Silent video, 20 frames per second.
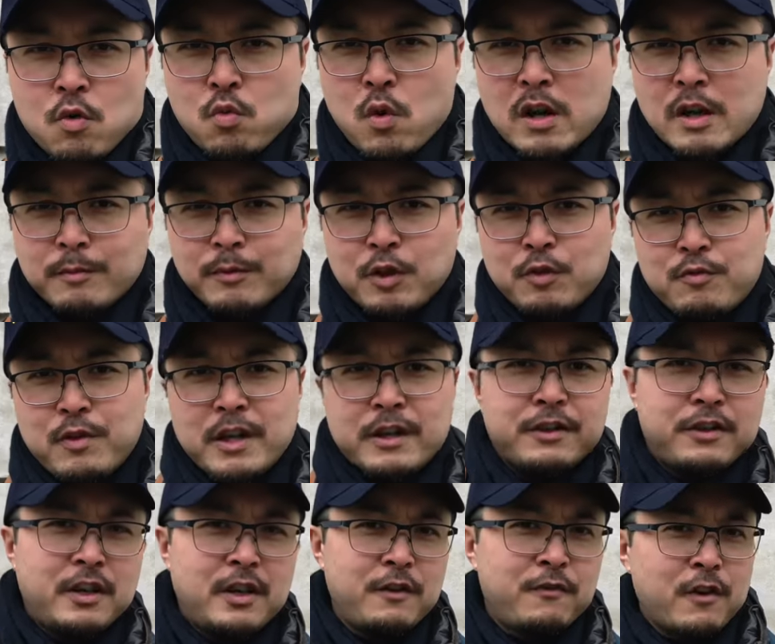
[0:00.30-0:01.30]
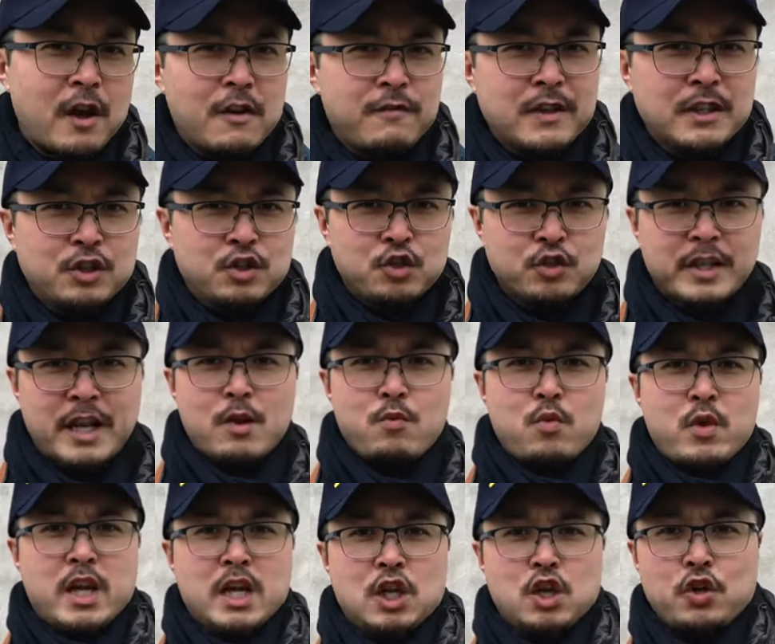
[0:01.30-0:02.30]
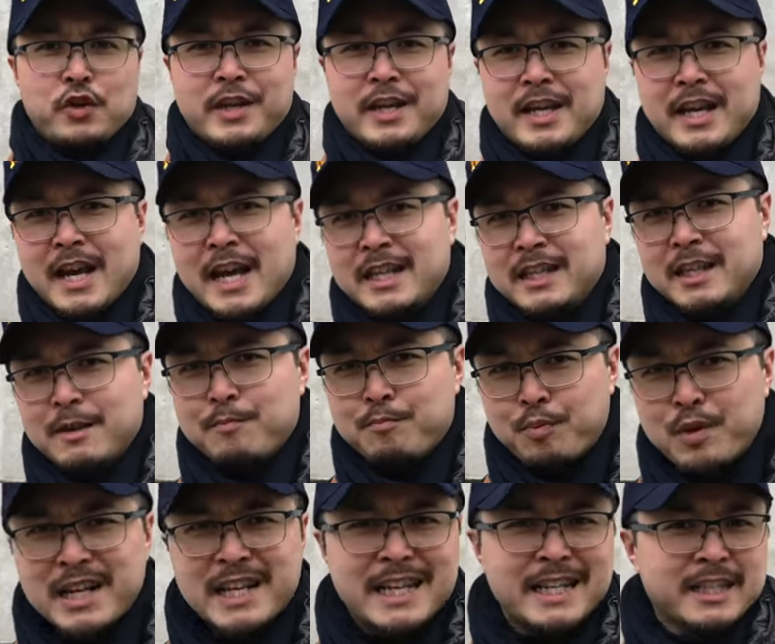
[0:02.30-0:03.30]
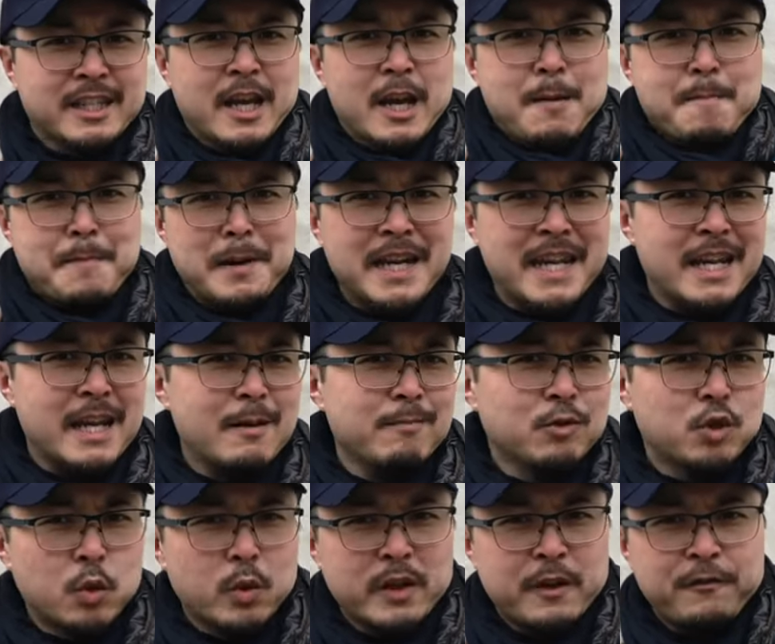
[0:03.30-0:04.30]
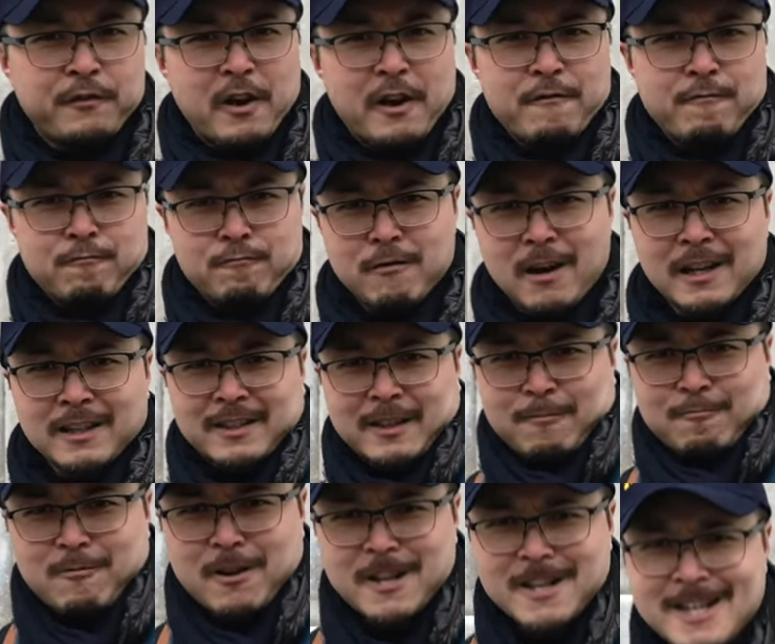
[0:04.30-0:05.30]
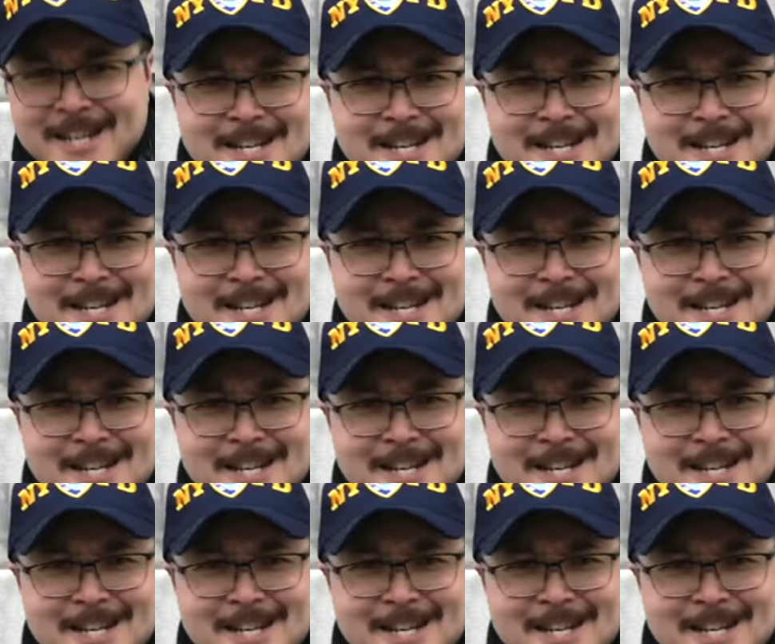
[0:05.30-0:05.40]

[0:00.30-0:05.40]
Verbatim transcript: Welcome to Red 35, and today we are looking at the brilliant Billingham 25 rucksack right